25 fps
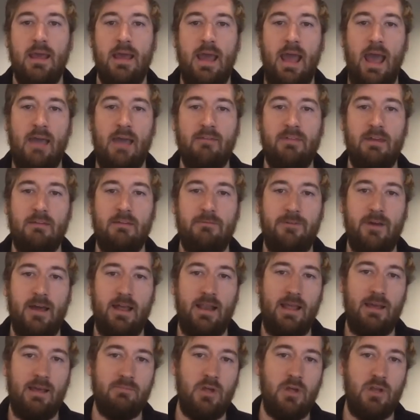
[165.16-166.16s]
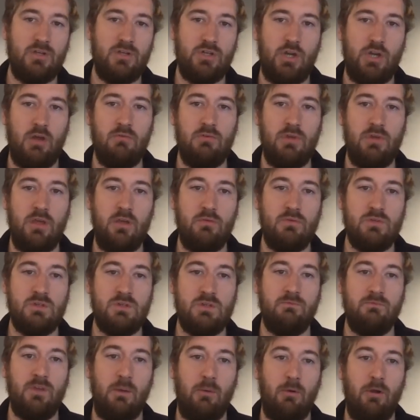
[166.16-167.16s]
And then finally, I'm going to show you
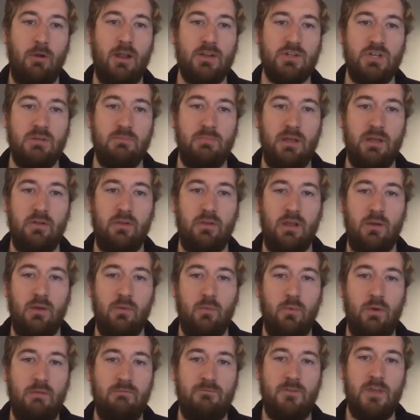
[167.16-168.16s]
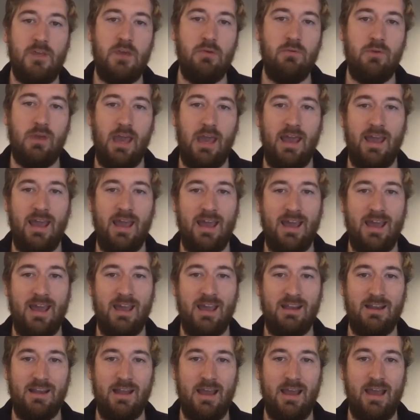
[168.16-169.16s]
something we're actually building with the
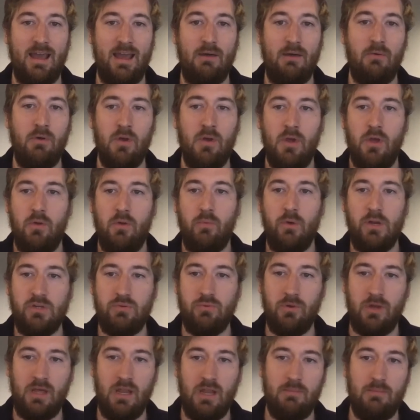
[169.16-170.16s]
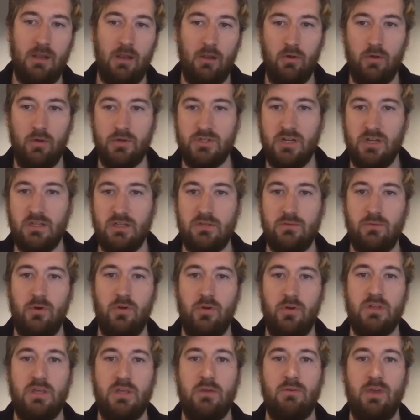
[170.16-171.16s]
UKAA now, which we're going to be launching to
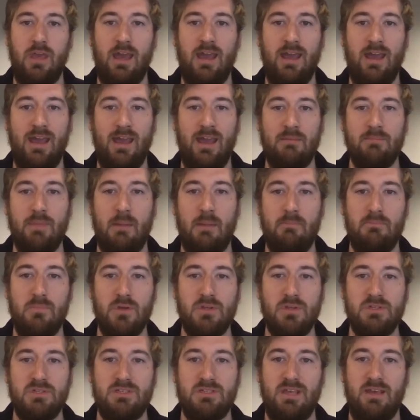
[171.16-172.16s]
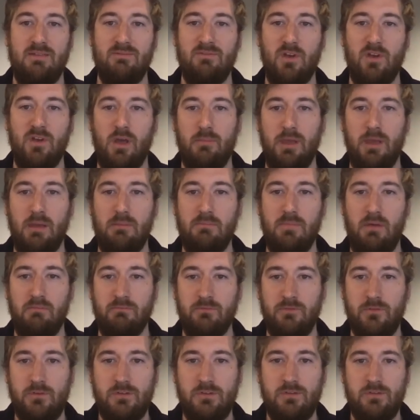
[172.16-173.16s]
all UKAA members in the coming
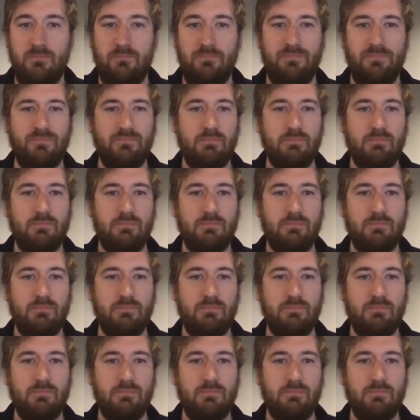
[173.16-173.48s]
months.